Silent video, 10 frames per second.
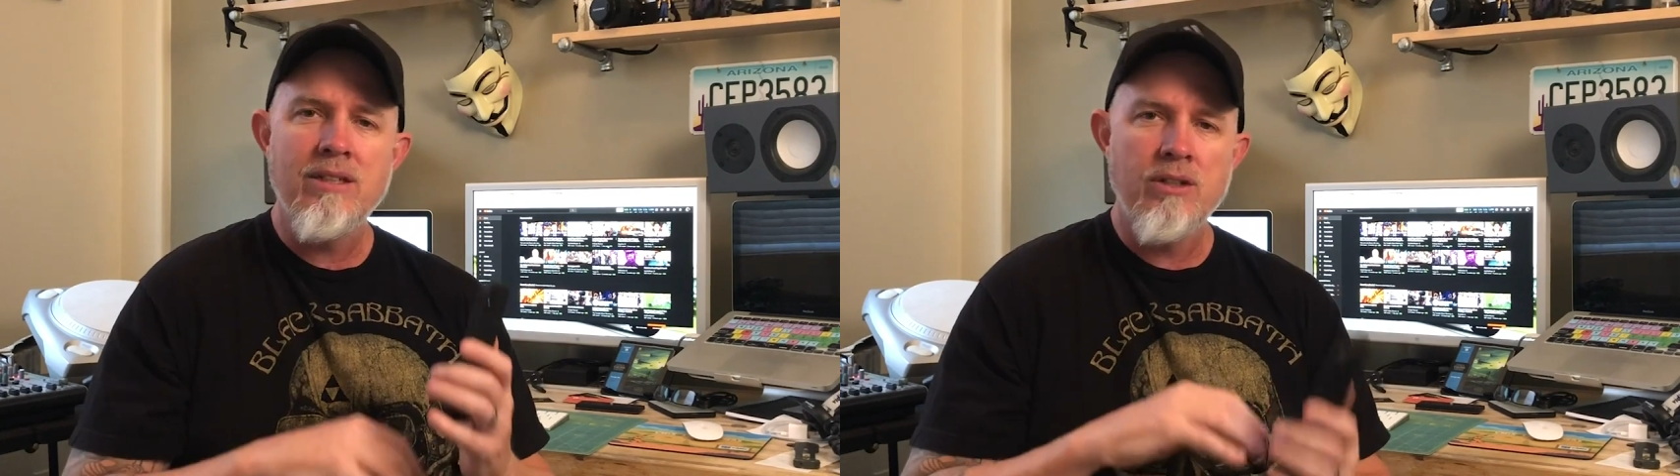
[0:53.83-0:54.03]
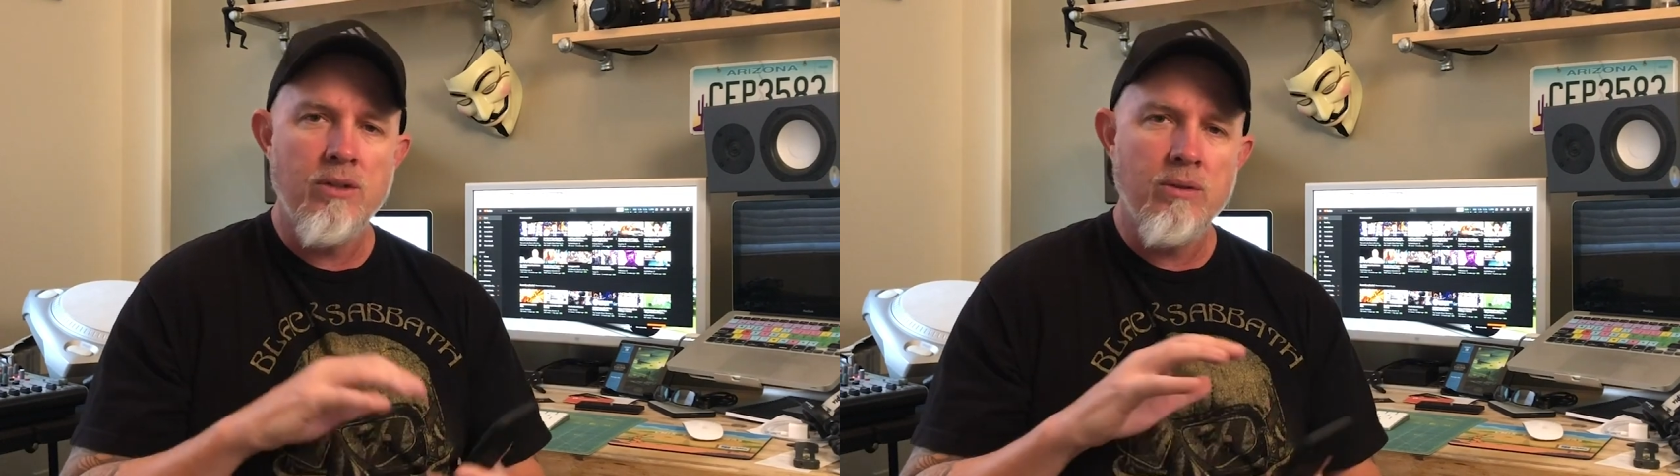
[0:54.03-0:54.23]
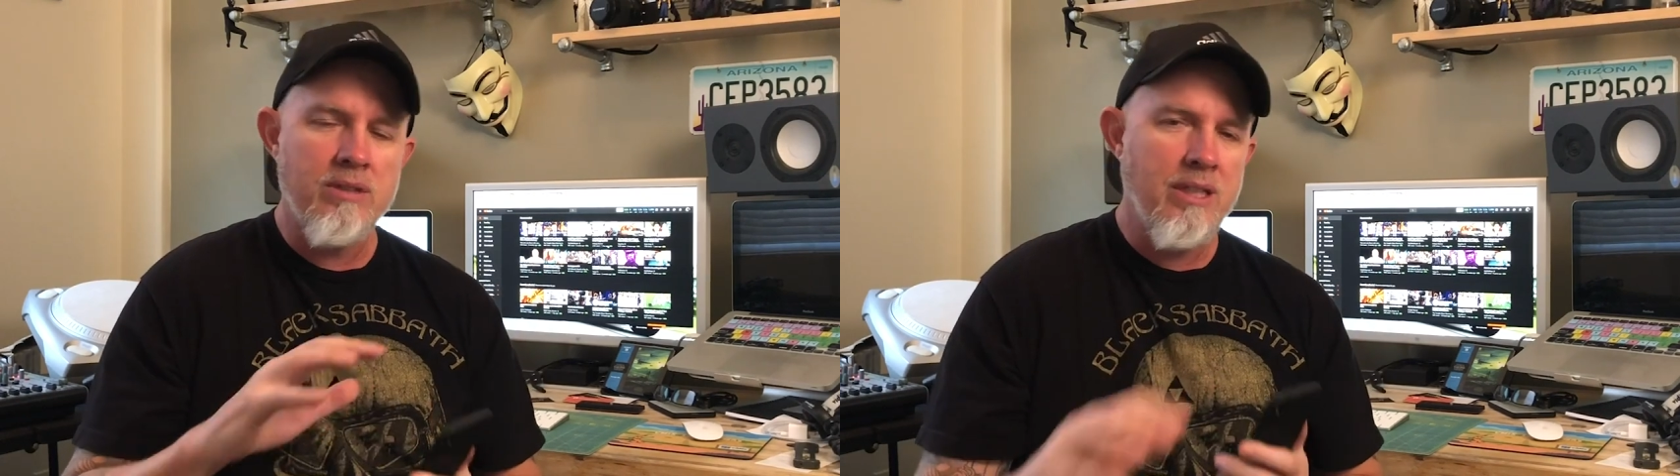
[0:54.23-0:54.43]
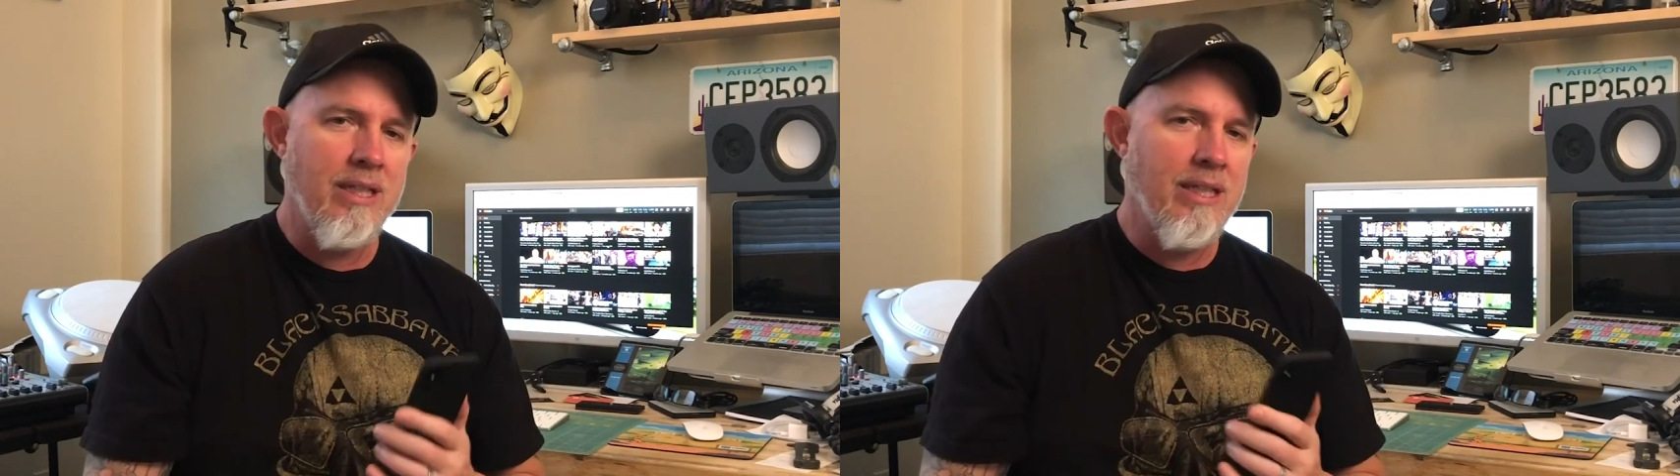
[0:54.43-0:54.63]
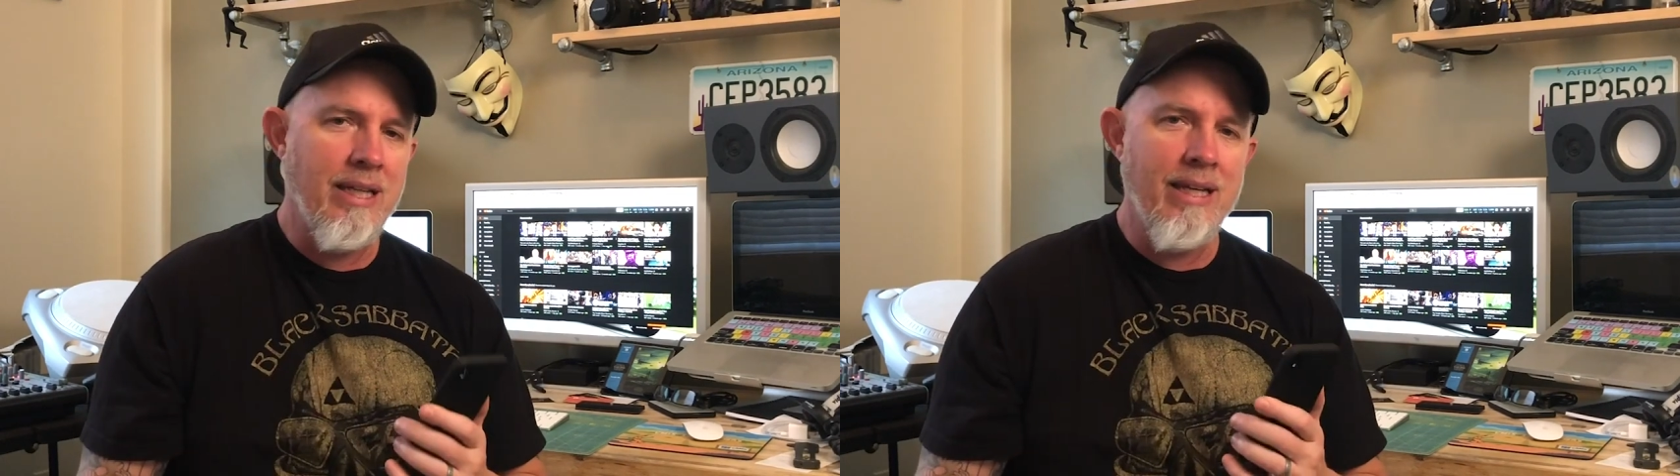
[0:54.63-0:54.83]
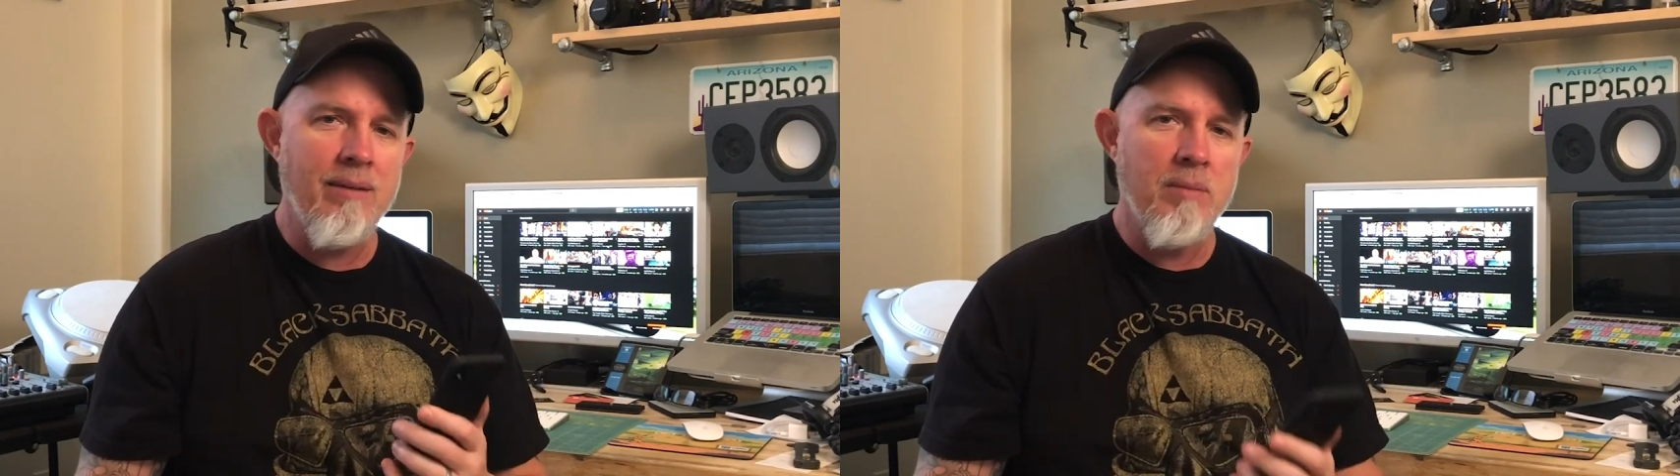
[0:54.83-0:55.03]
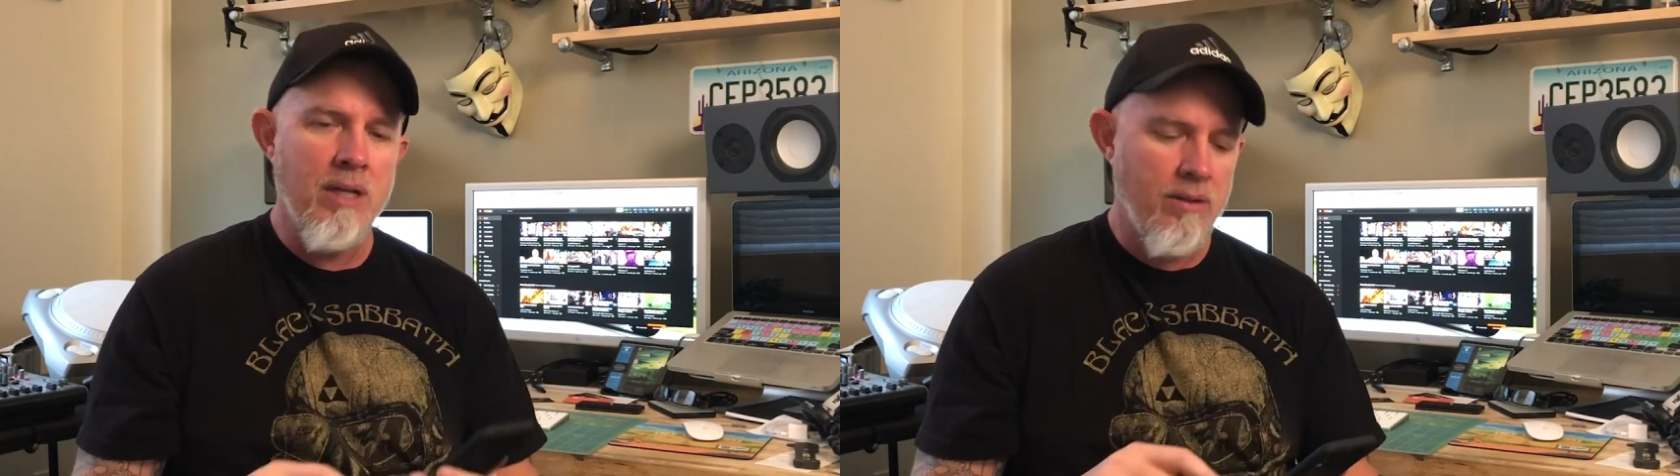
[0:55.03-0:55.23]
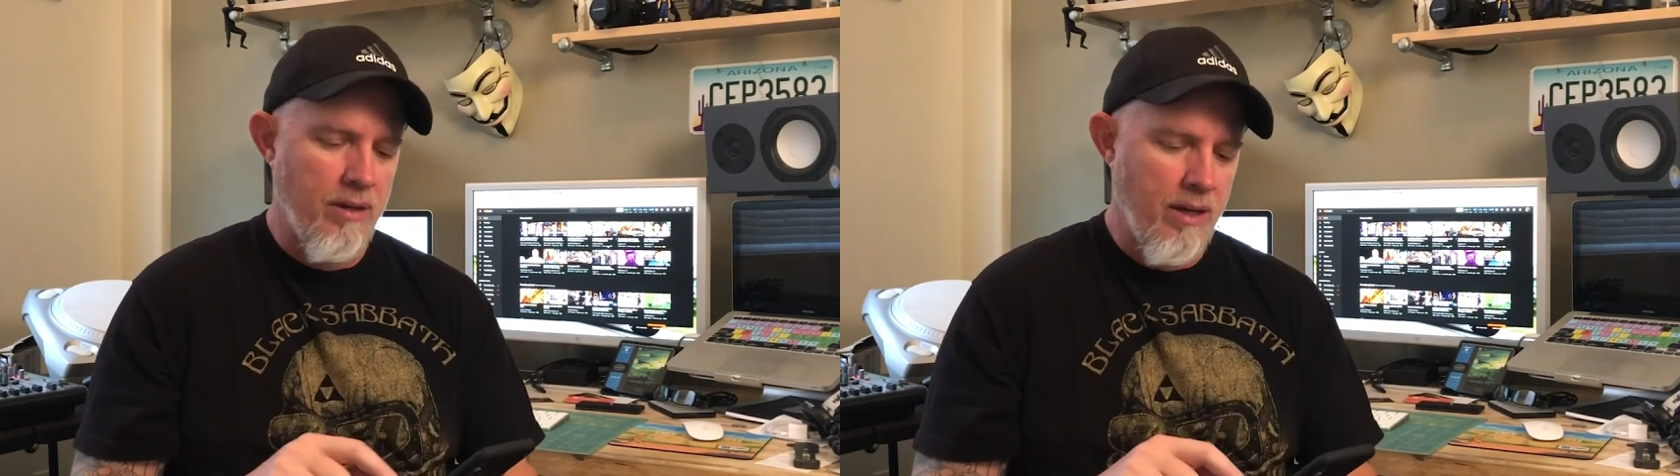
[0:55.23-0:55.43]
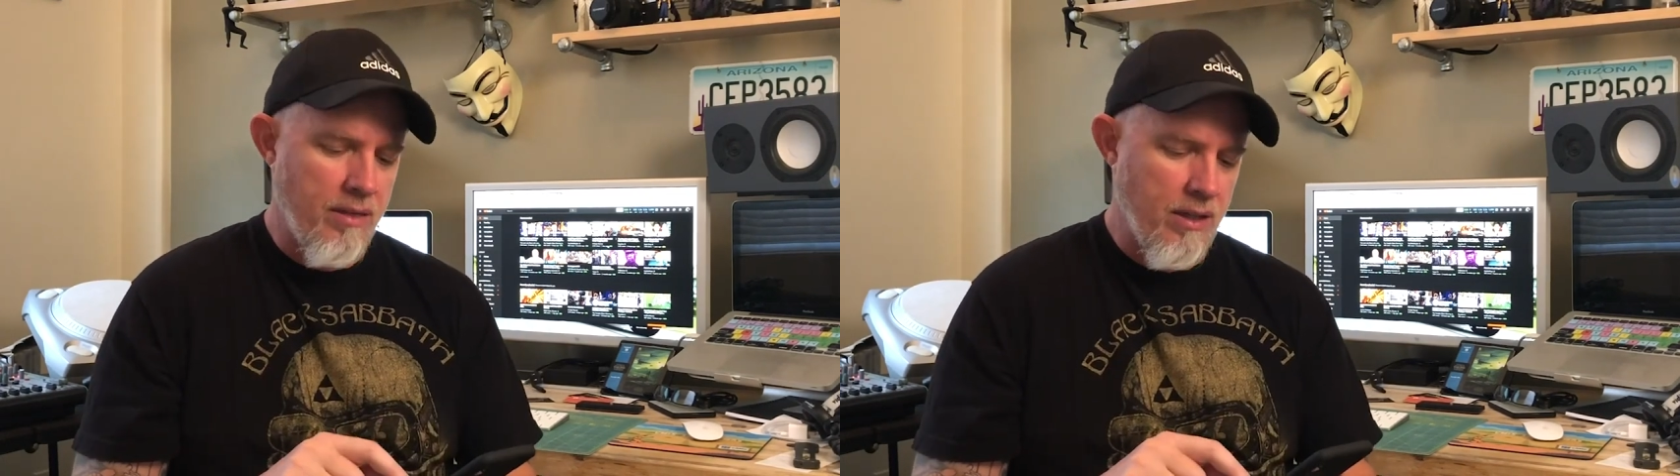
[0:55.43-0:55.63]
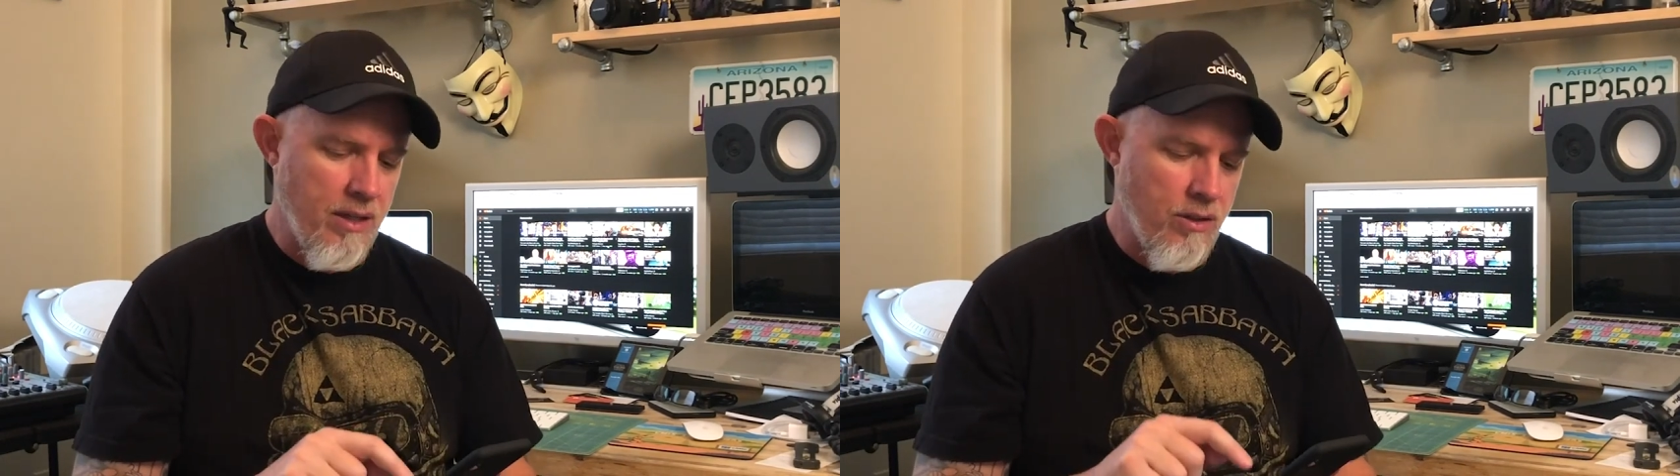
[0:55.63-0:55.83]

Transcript: or you were sending an email or anything,